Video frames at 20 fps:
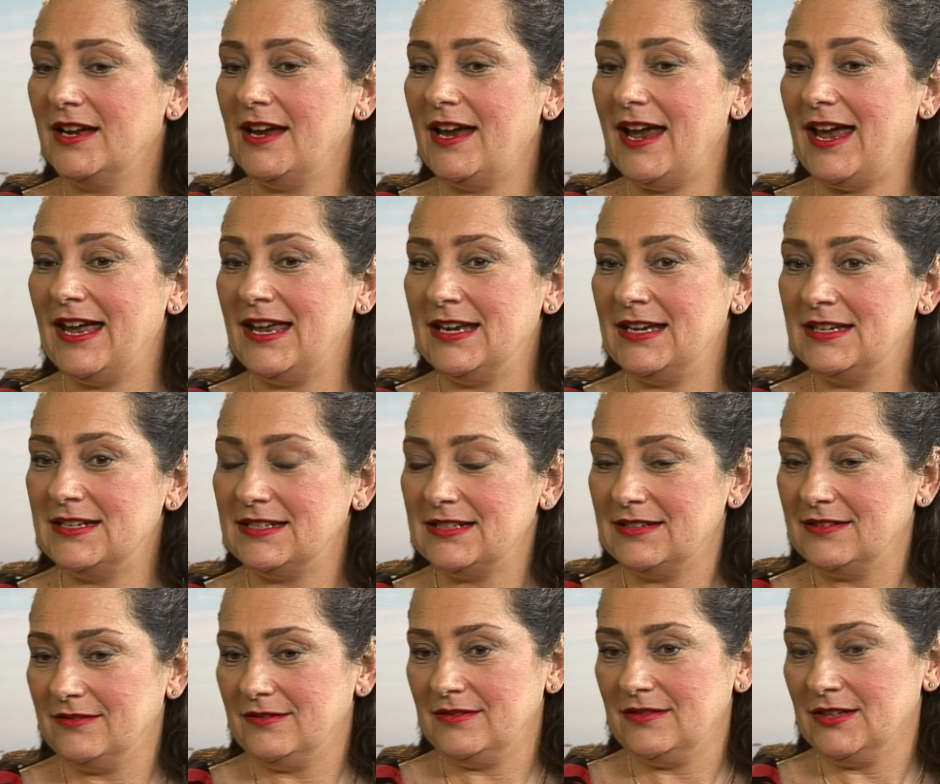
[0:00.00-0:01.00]
And
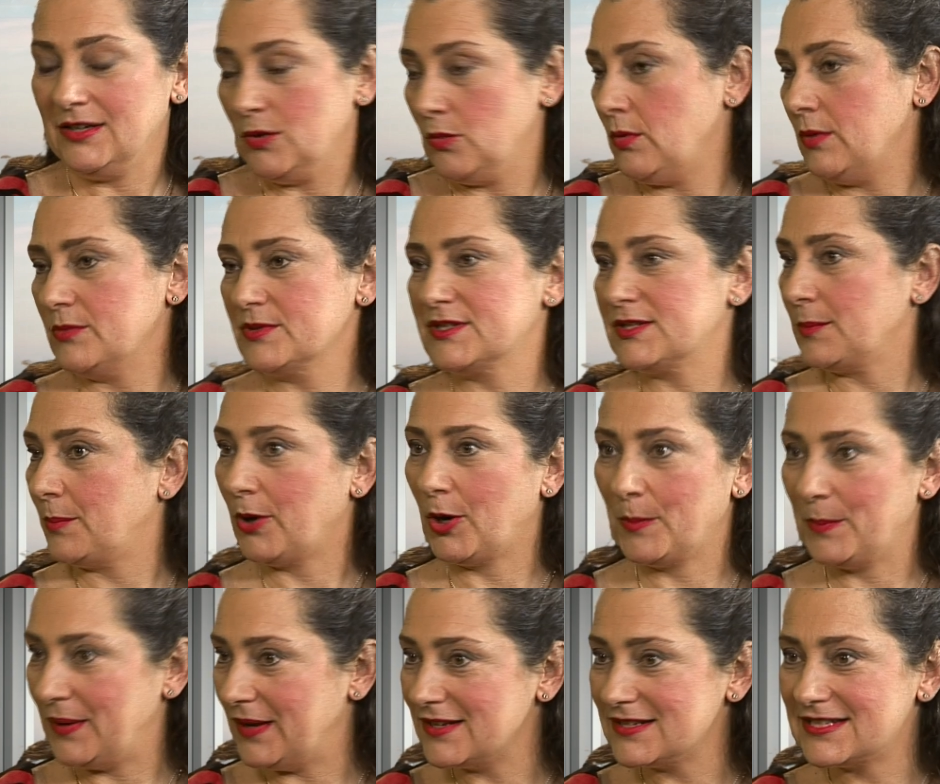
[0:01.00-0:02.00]
what was the
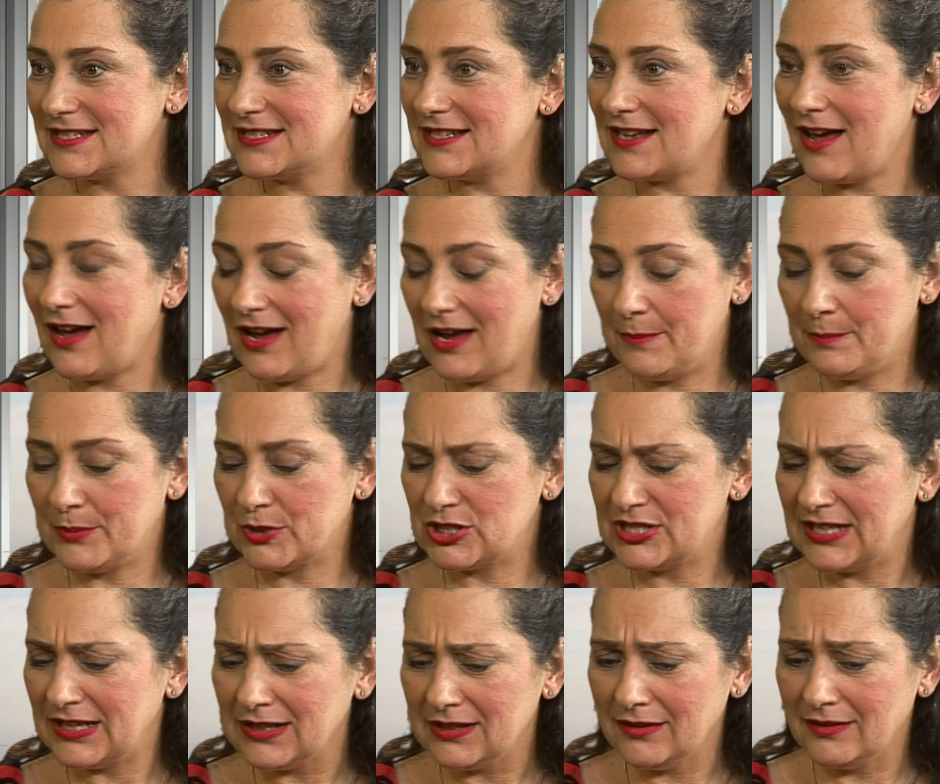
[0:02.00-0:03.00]
purpose?
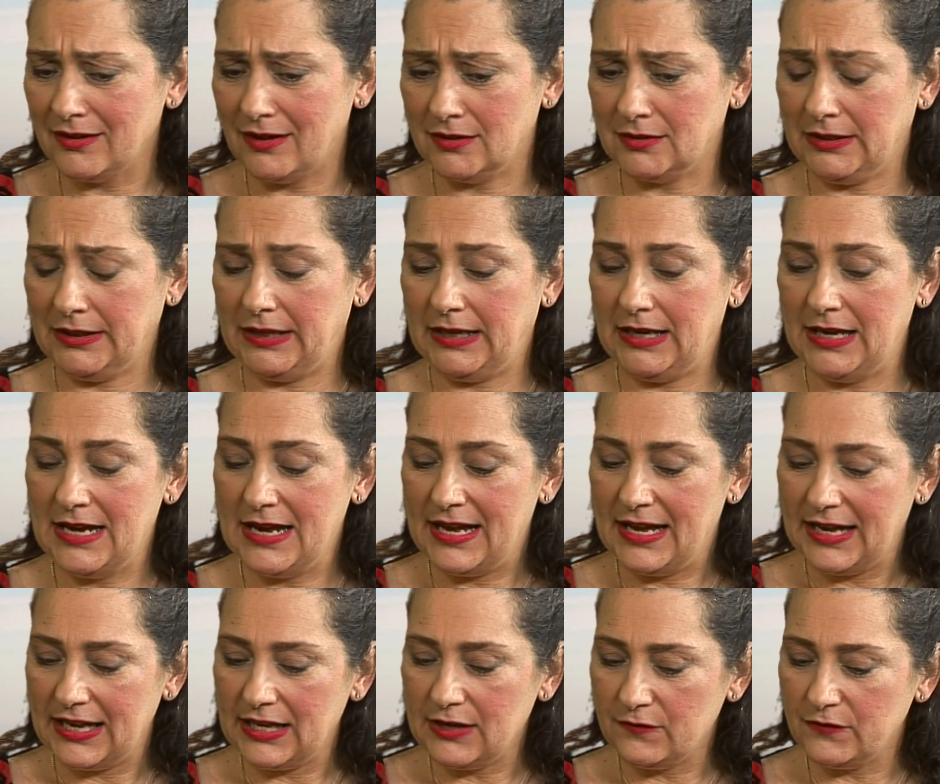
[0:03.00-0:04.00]
Particularly
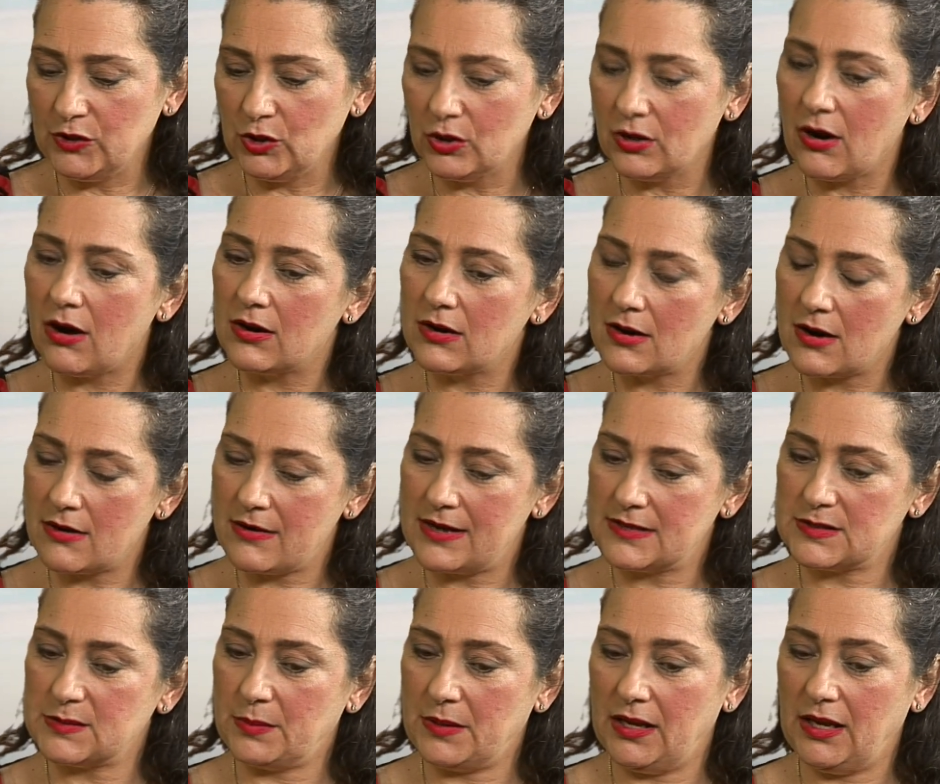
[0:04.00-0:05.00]
if your
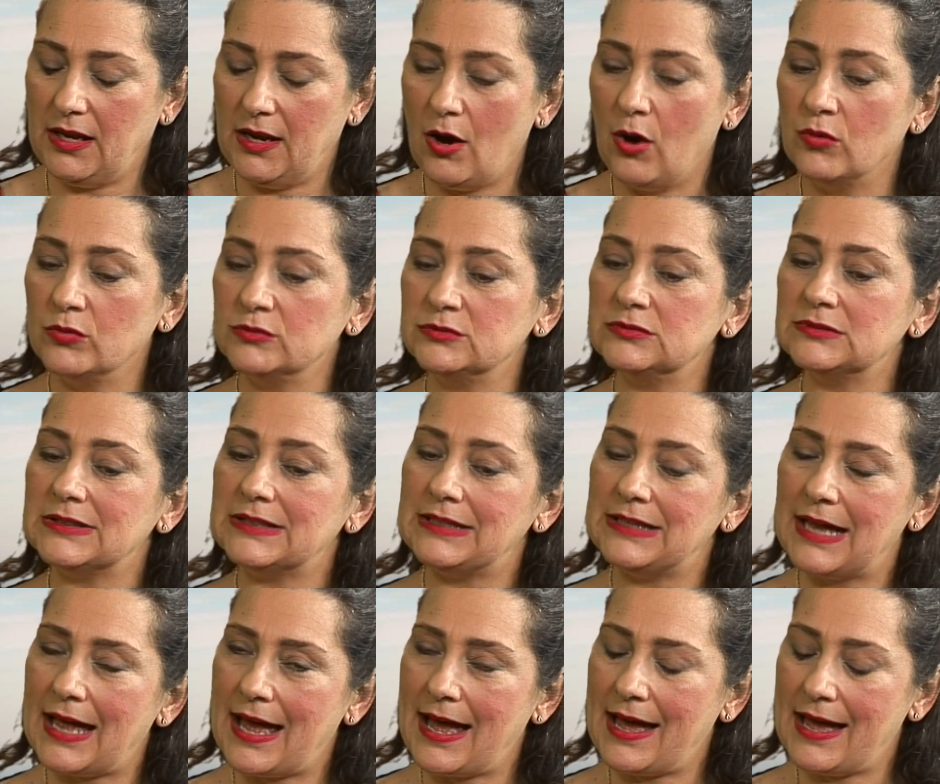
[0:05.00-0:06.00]
RRSP only
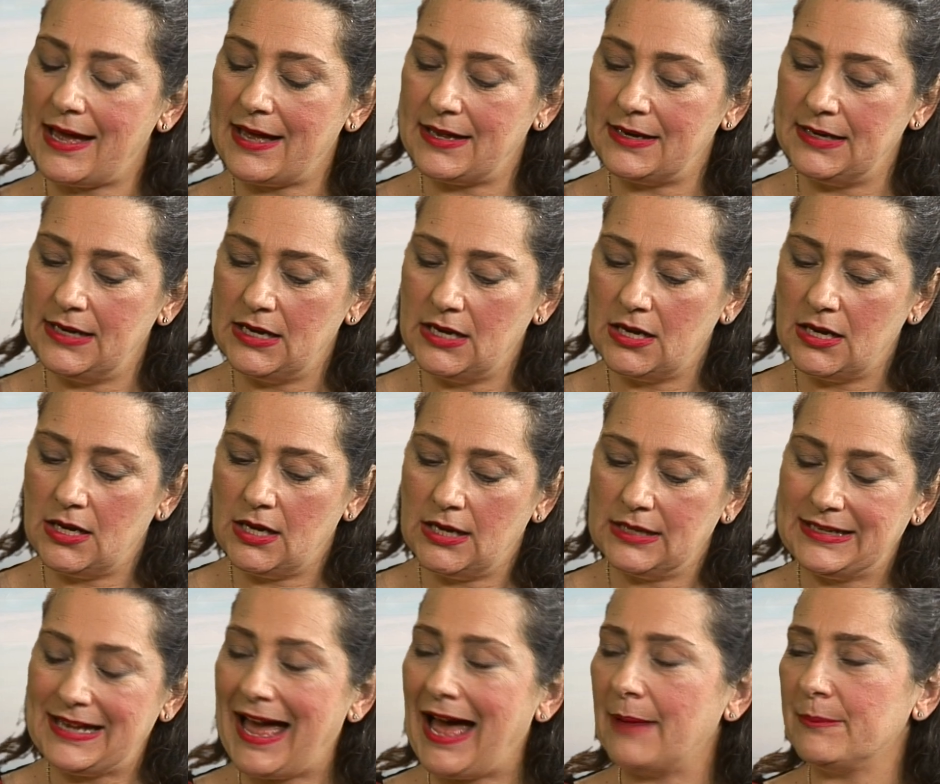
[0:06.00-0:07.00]
had
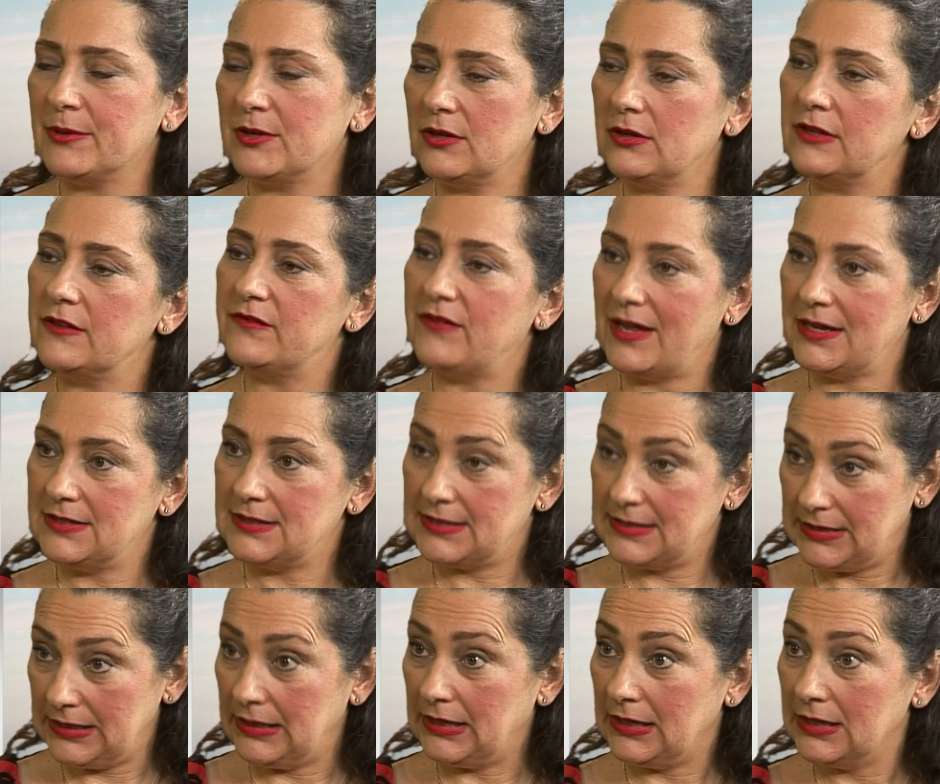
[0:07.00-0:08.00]
capital events
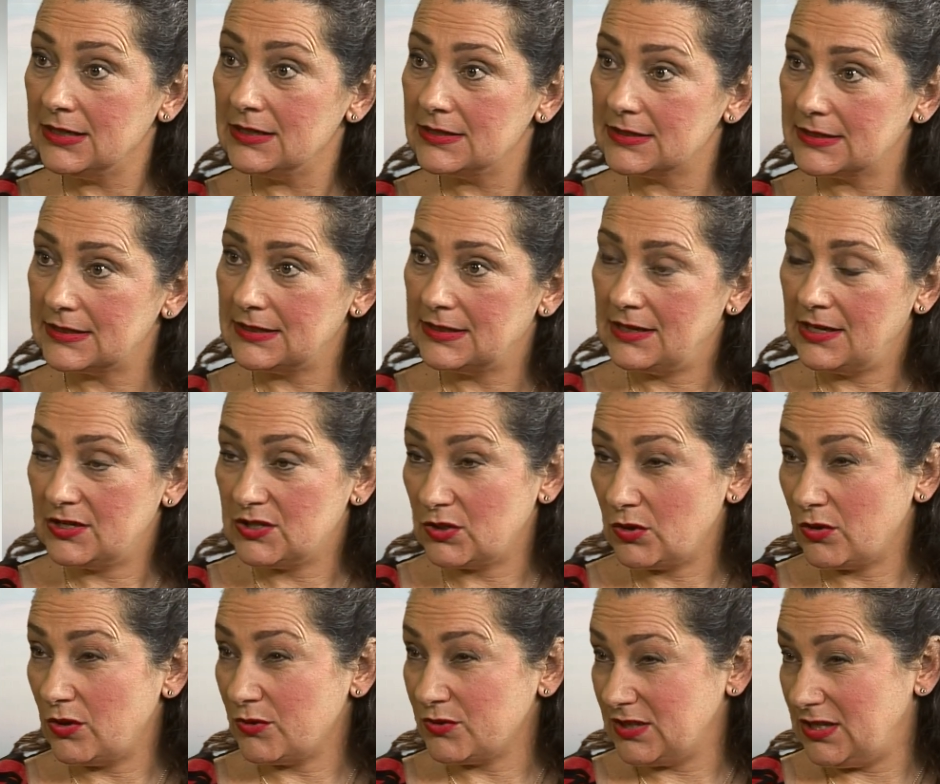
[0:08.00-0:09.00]
in it, so
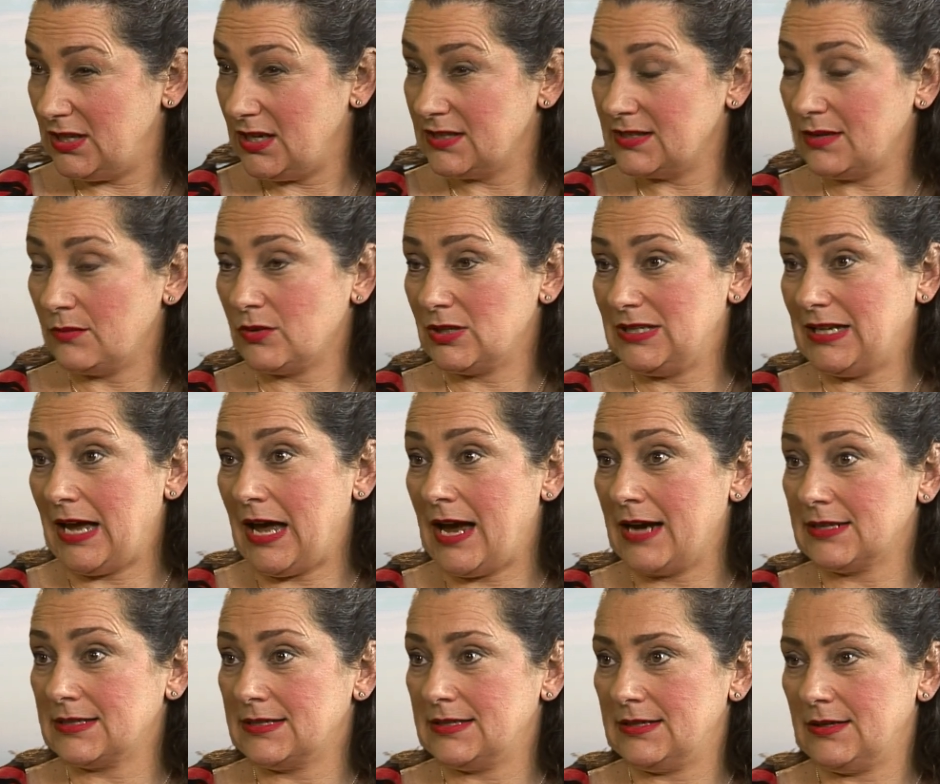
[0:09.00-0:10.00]
those things that were
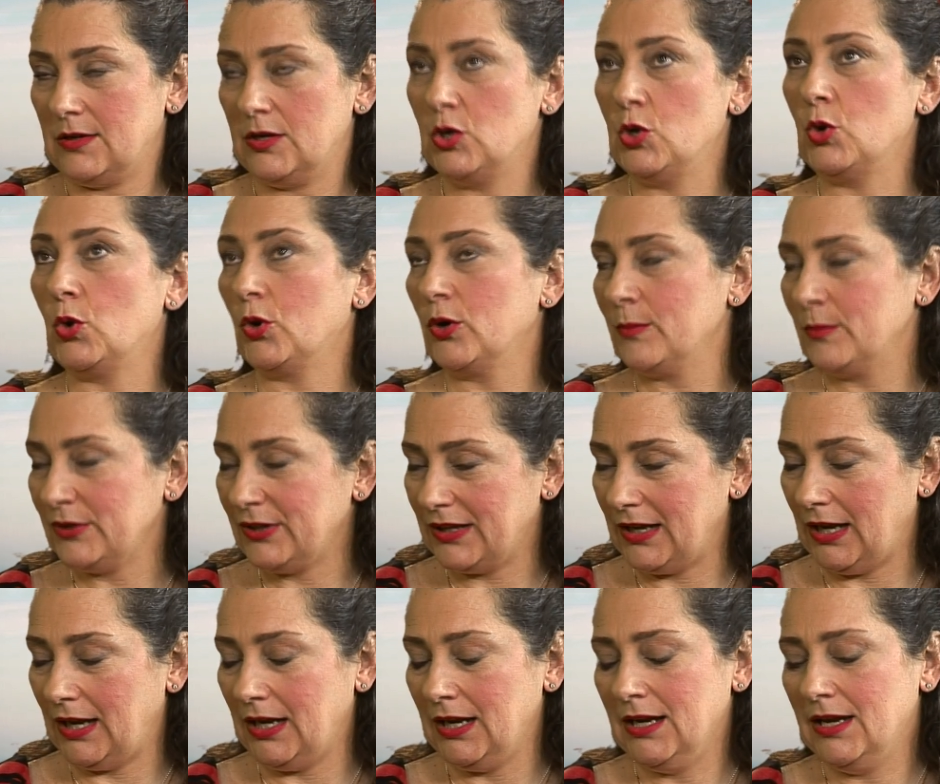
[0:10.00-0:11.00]
taxed
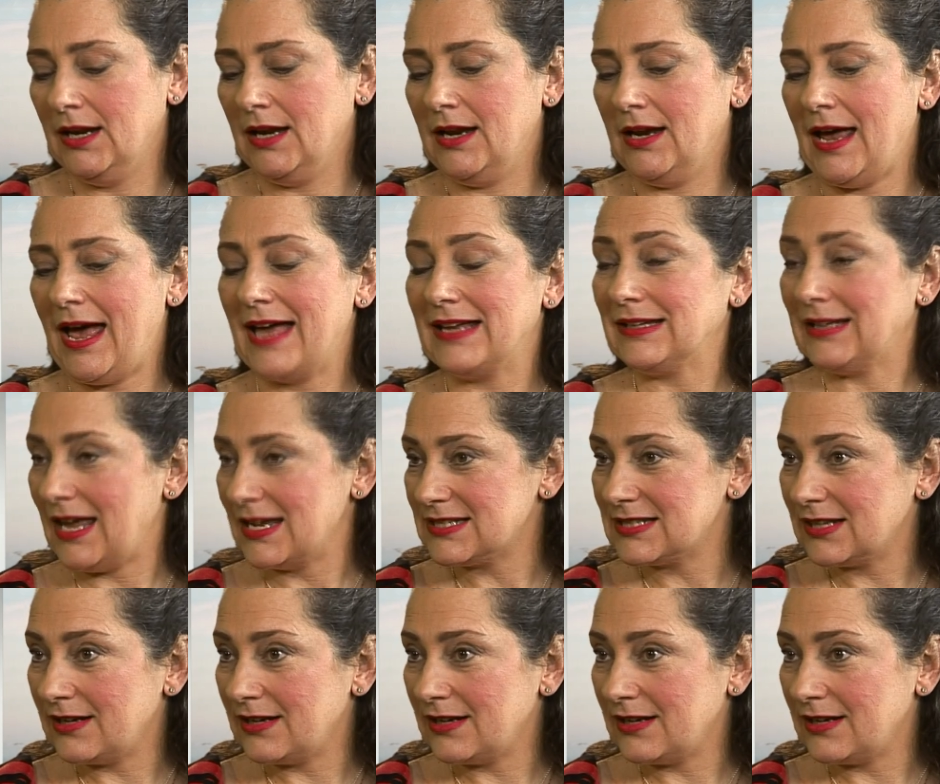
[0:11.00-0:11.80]
normally at less than